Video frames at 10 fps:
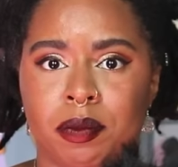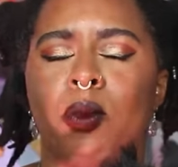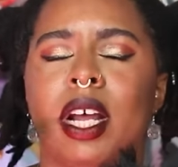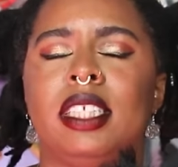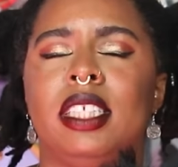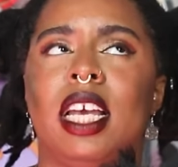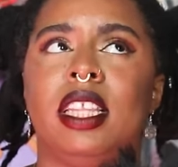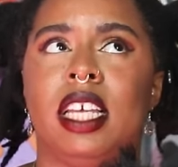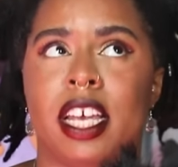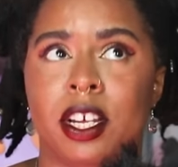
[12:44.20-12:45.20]
What I see in
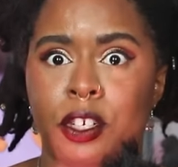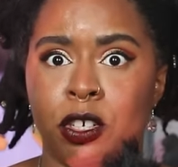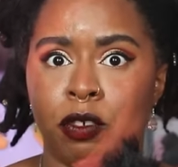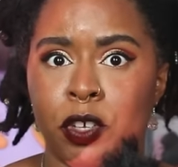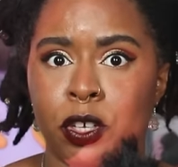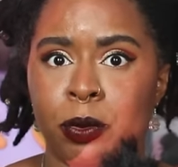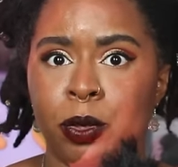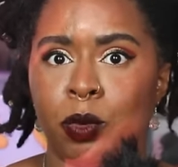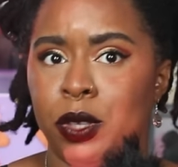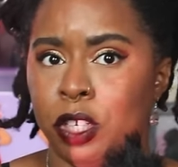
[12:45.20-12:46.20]
the
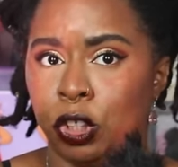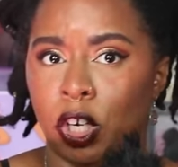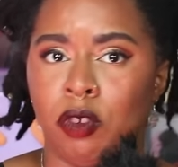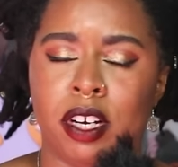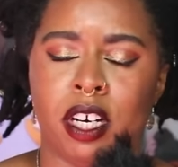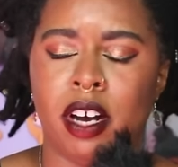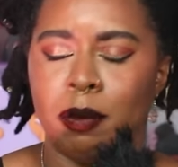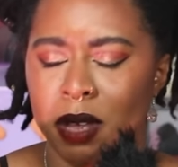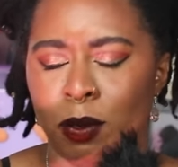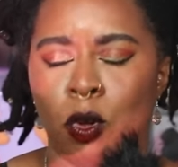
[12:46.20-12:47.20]
interviews with the showrunner and
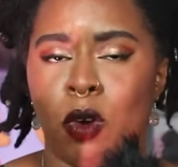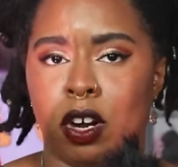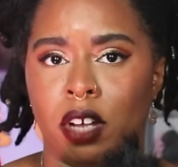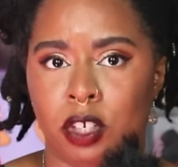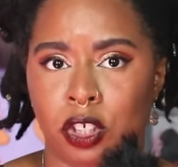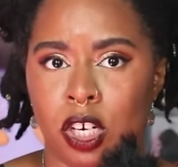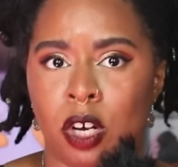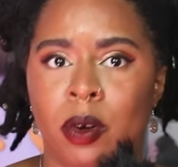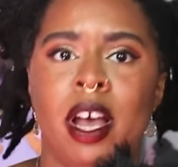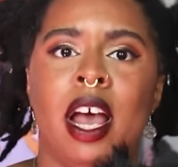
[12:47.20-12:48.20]
people who work on the
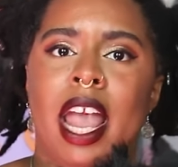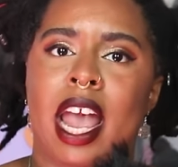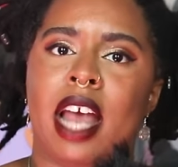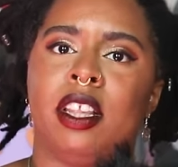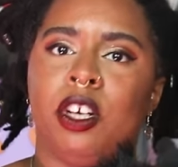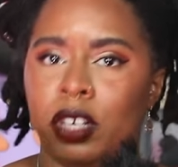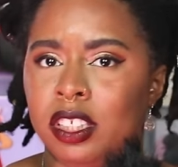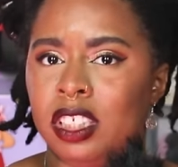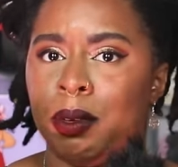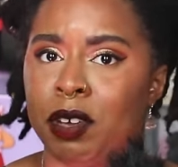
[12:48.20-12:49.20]
show, and the
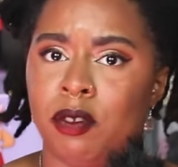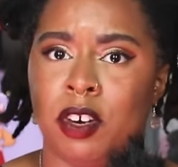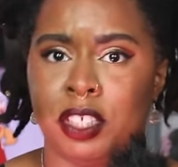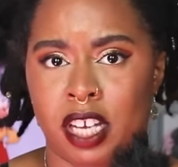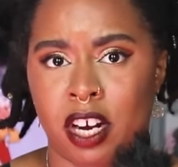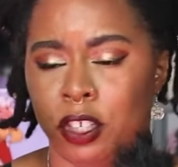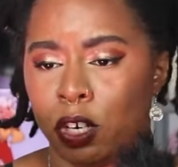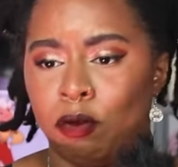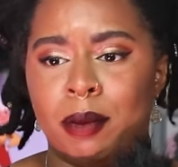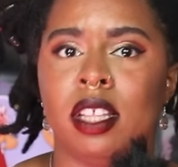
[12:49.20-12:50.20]
criticism of for as a character
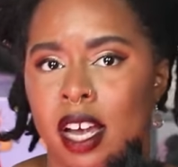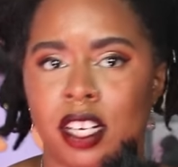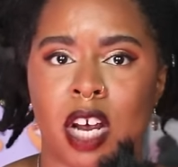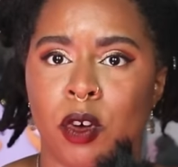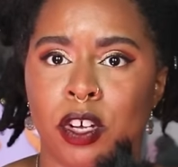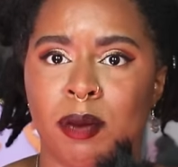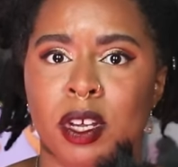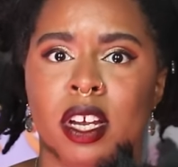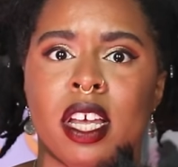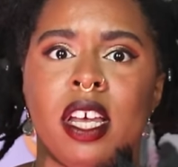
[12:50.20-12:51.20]
from the anti woke
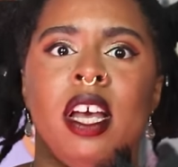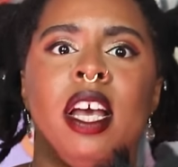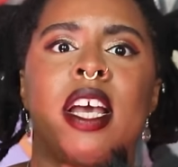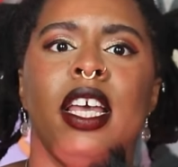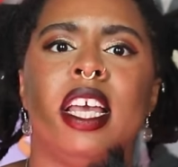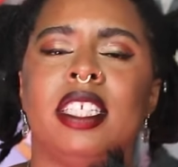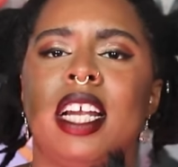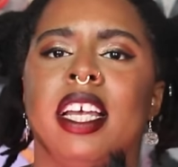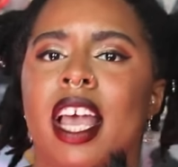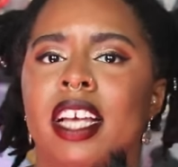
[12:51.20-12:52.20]
community, is it
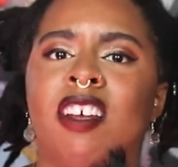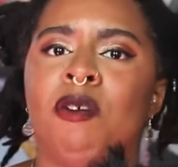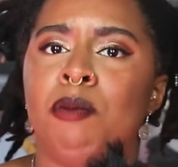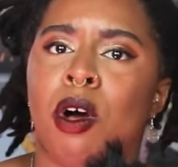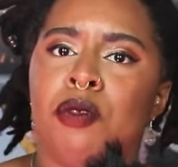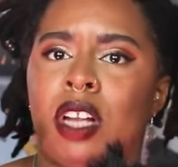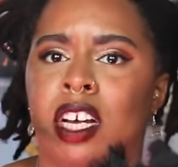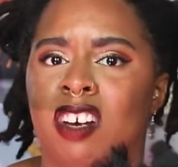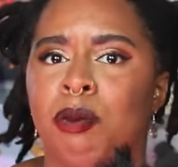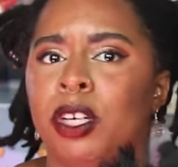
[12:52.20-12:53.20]
a case of both a
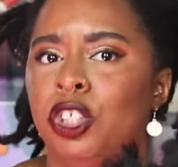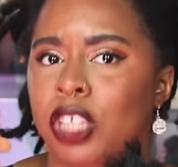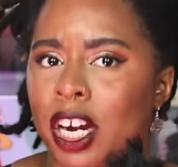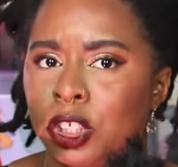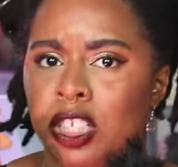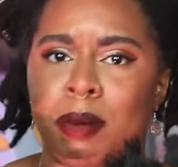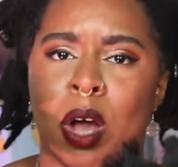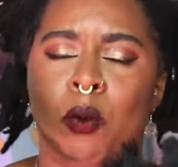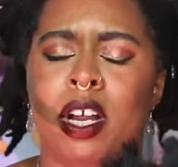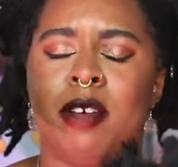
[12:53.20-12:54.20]
lot of projection
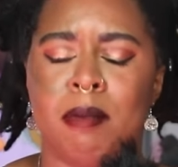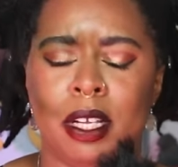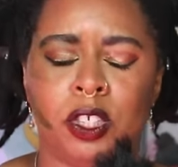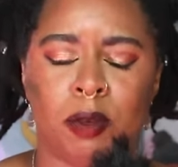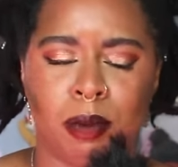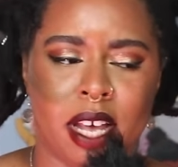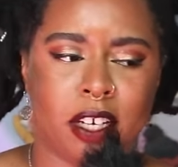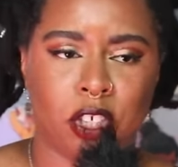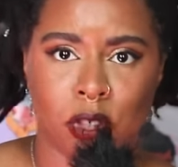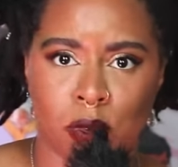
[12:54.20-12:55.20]
about what it means to be a
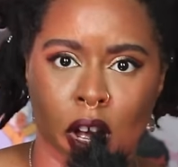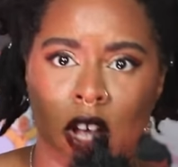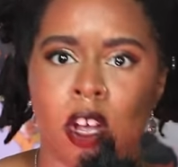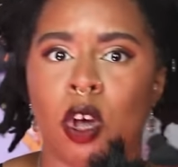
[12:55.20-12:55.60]
strong